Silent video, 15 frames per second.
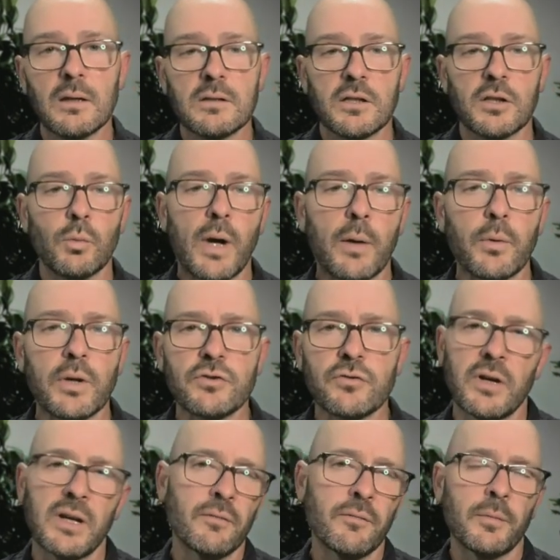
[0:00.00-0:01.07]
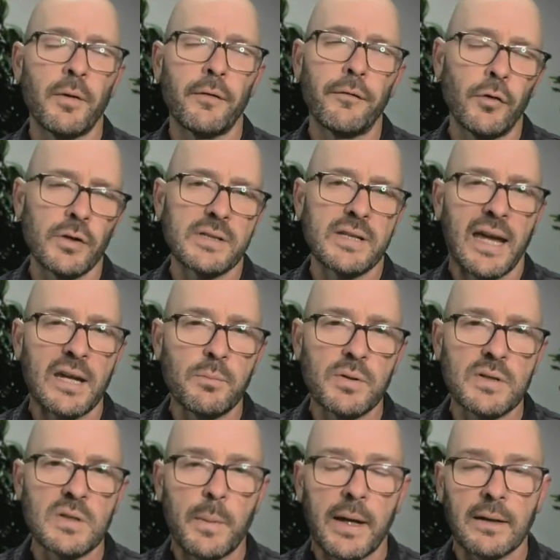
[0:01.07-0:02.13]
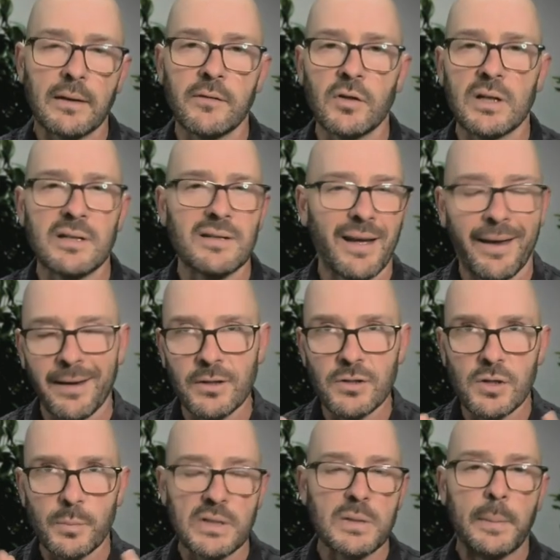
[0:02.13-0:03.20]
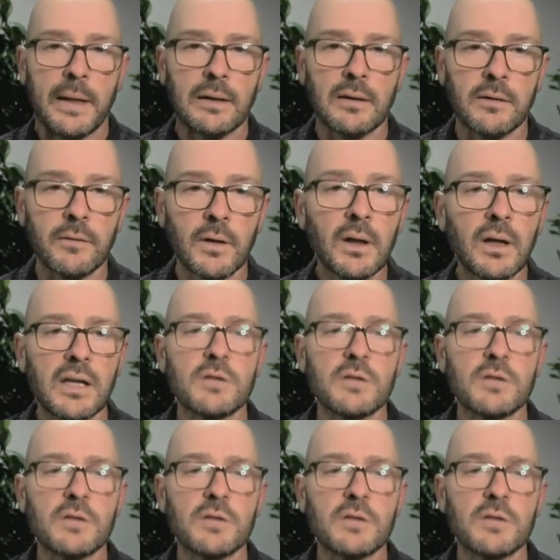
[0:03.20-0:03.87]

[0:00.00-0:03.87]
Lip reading: So the way we treat them from a first aid perspective and a danger perspective